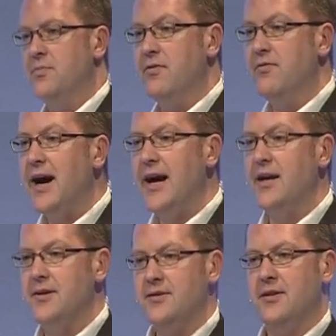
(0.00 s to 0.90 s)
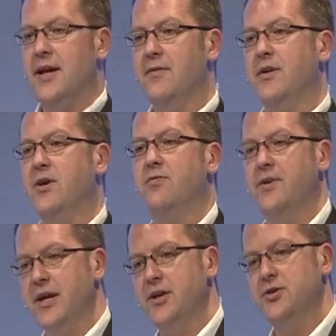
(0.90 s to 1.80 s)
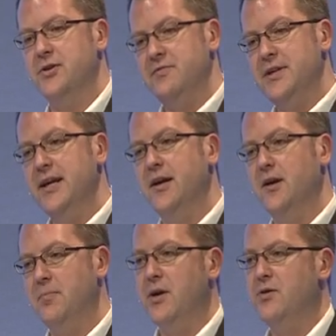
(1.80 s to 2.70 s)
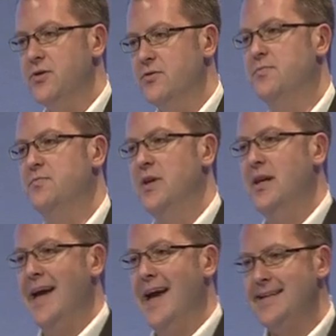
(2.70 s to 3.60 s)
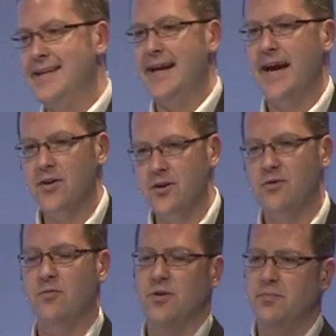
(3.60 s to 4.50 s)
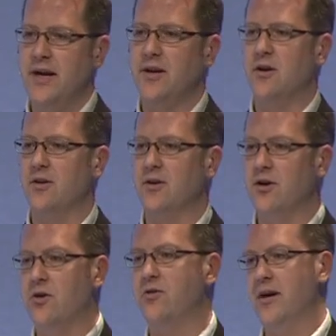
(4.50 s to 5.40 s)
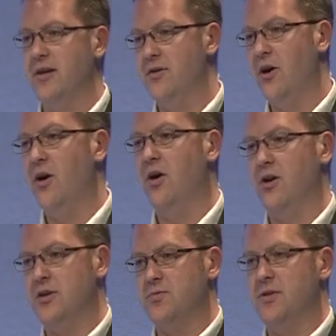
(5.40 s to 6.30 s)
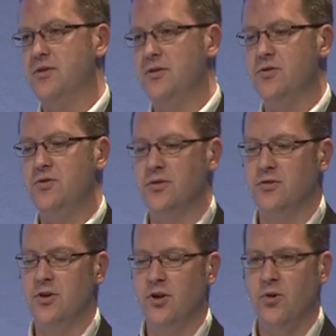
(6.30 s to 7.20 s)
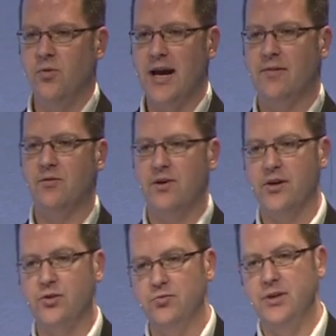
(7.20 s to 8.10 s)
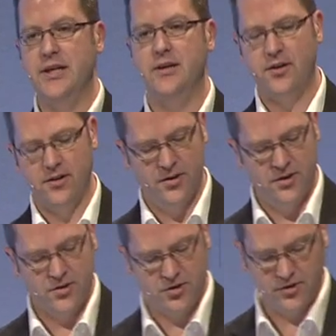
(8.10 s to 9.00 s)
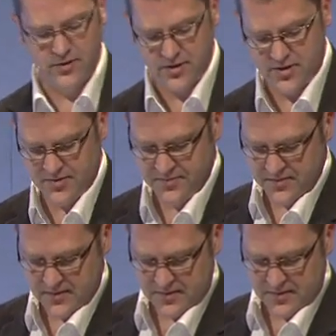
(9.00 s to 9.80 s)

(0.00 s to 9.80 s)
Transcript: to provide that verification of data about you. And together with miiCard and Call Credit, all as one solution, we have a very unique service.